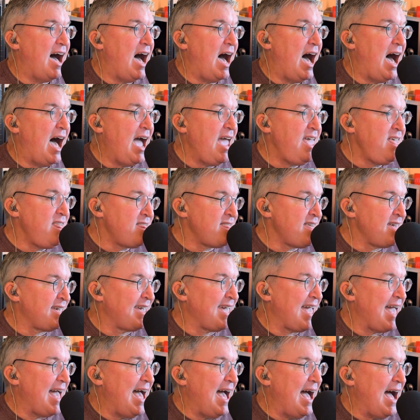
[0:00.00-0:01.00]
I
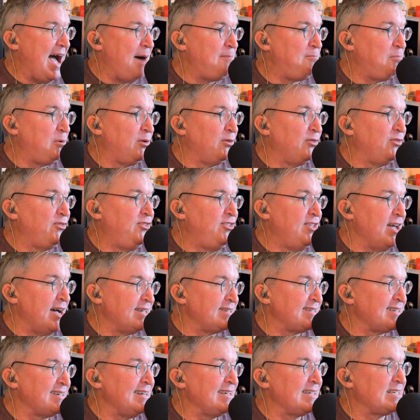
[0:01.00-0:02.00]
think Apple
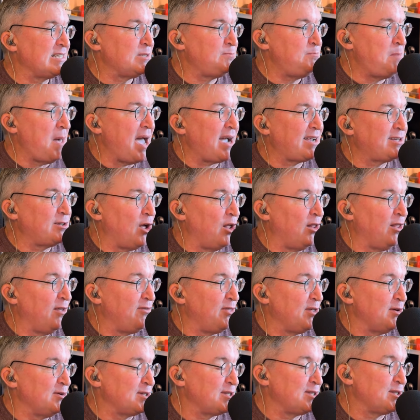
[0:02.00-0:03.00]
doesn't expect all
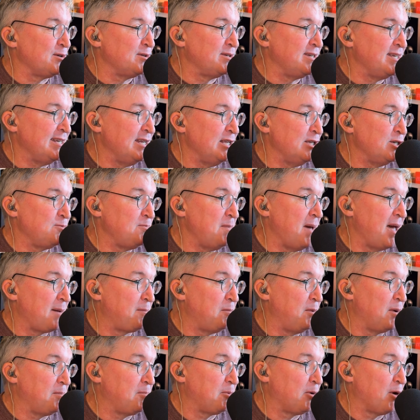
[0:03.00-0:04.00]
of those 13 inch
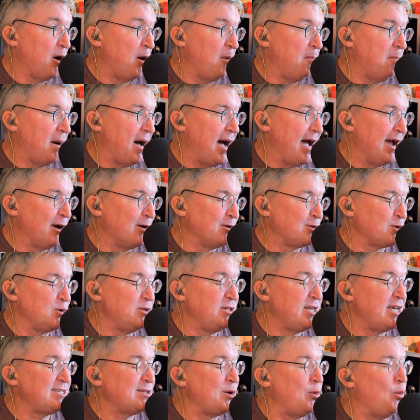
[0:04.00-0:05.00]
MacBook Pro buyers or
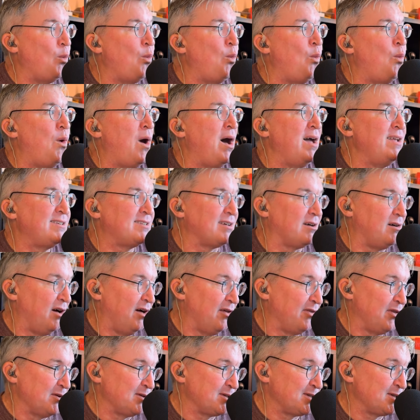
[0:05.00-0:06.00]
doesn't want
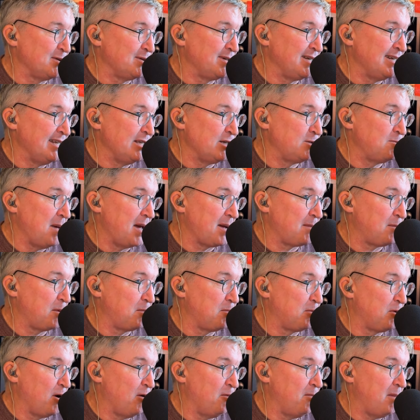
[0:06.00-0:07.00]
all those 13 inch
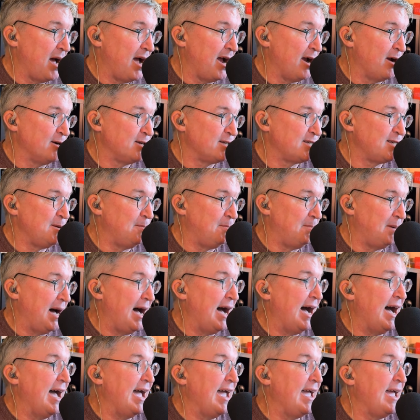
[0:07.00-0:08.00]
MacBook Pro buyers to
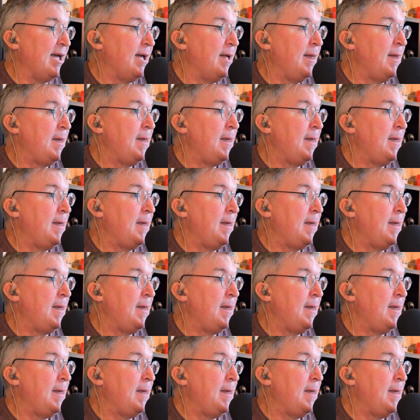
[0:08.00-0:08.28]
buy